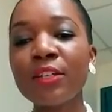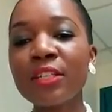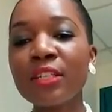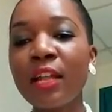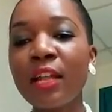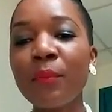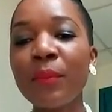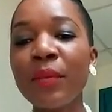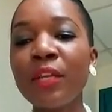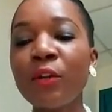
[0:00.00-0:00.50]
Just
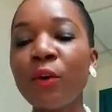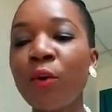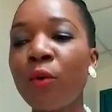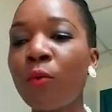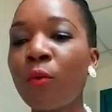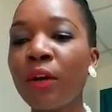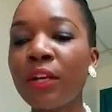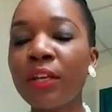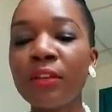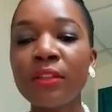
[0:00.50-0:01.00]
let me
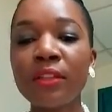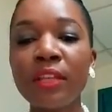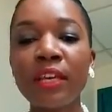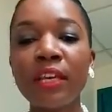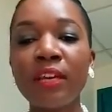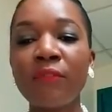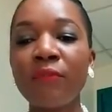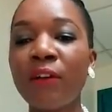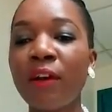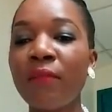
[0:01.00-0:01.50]
know what you
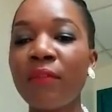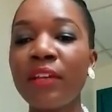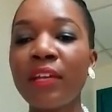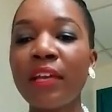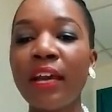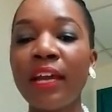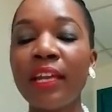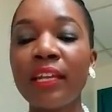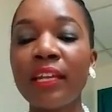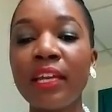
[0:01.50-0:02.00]
think, if you have any
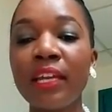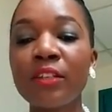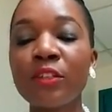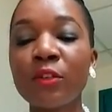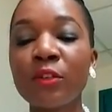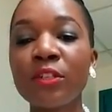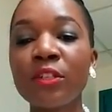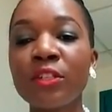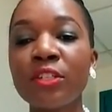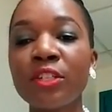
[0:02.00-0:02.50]
ideas
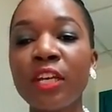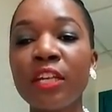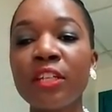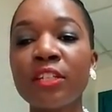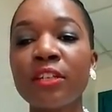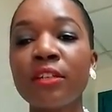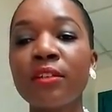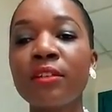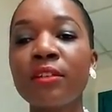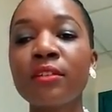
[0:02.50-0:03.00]
or
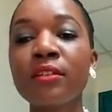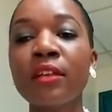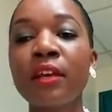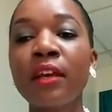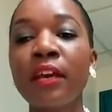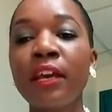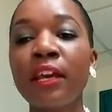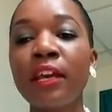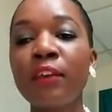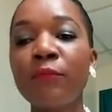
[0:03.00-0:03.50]
suggestions.
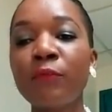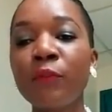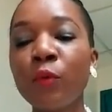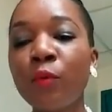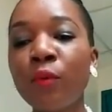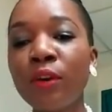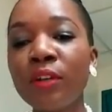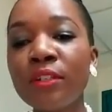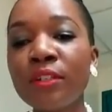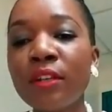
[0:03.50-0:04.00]
If you
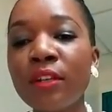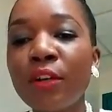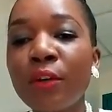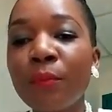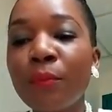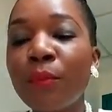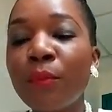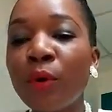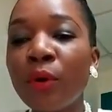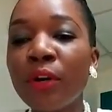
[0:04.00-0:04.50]
want to
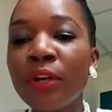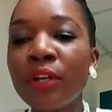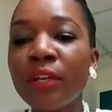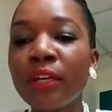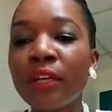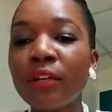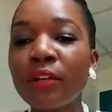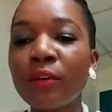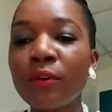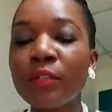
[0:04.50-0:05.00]
learn more, you
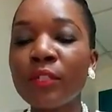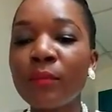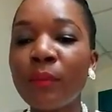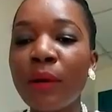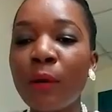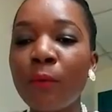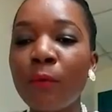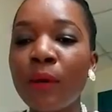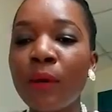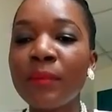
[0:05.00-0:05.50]
can go to
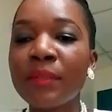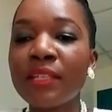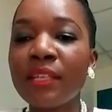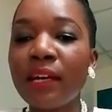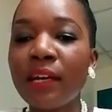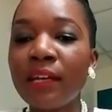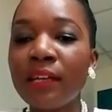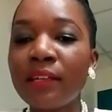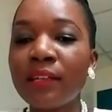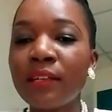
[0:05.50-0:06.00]
my
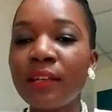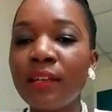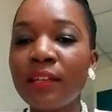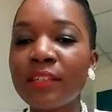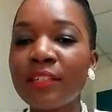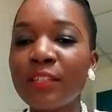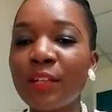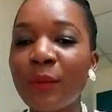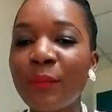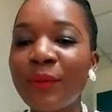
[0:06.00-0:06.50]
website.
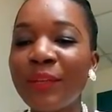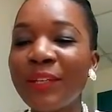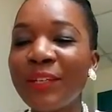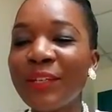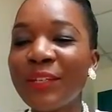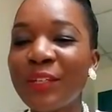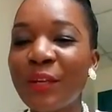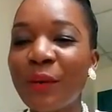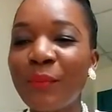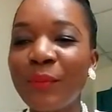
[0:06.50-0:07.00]
It's
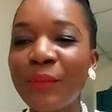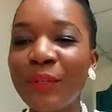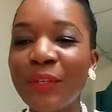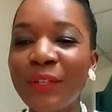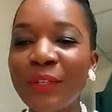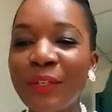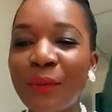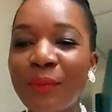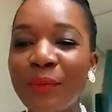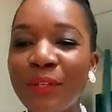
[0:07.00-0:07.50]

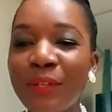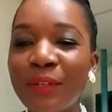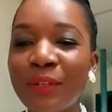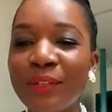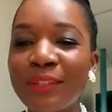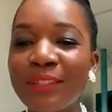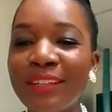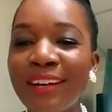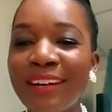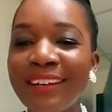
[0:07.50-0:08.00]

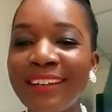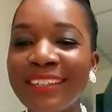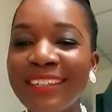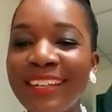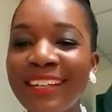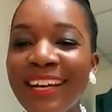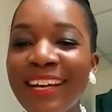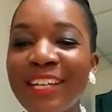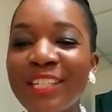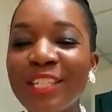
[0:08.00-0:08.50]

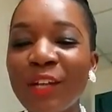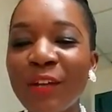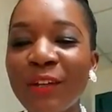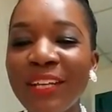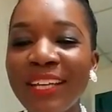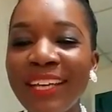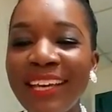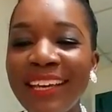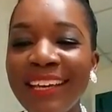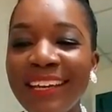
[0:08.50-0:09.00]

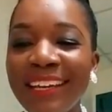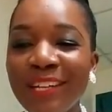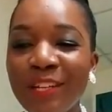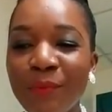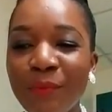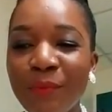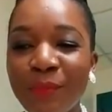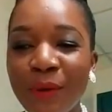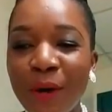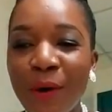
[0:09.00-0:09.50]

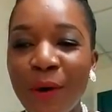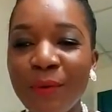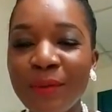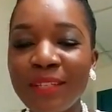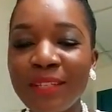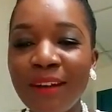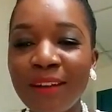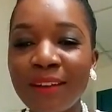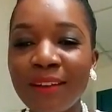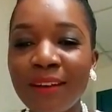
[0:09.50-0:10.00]

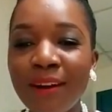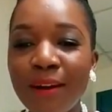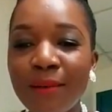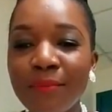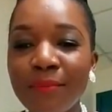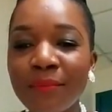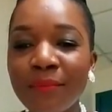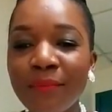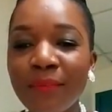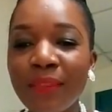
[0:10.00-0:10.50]

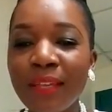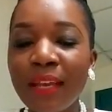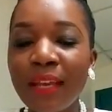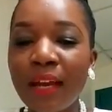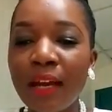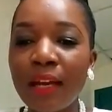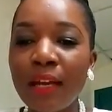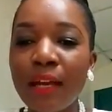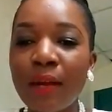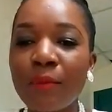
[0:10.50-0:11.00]
www.shauna-kaye-brown.com.
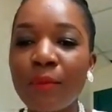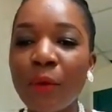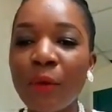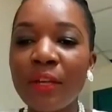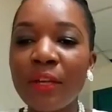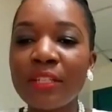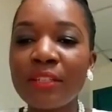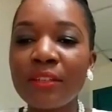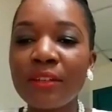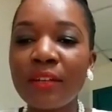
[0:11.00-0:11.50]
I am
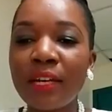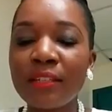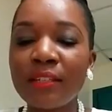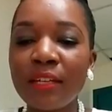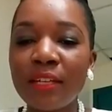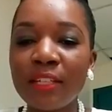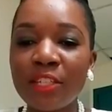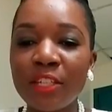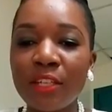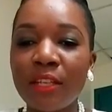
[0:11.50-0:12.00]
going to
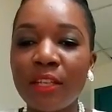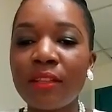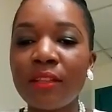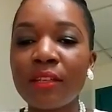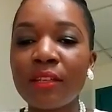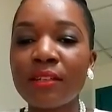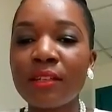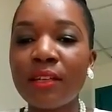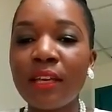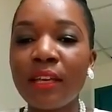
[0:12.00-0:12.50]
attach it in
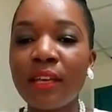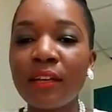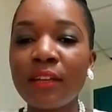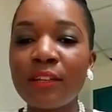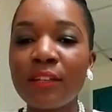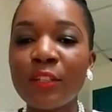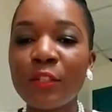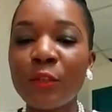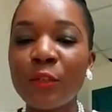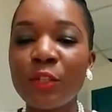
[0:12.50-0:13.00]
this link
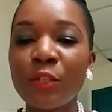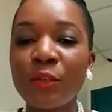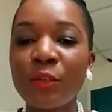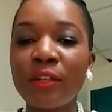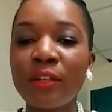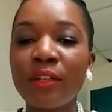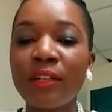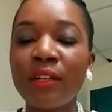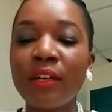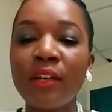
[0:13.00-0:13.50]
as
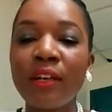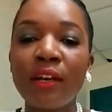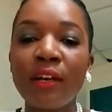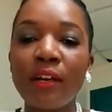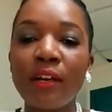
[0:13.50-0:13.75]
usual.